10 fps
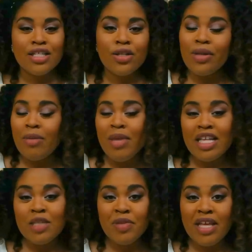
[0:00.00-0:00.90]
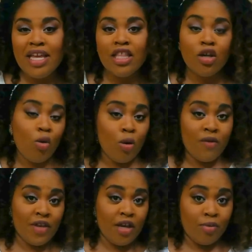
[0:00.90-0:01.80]
So let me explain the
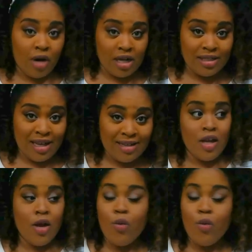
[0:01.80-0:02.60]
Korvia process.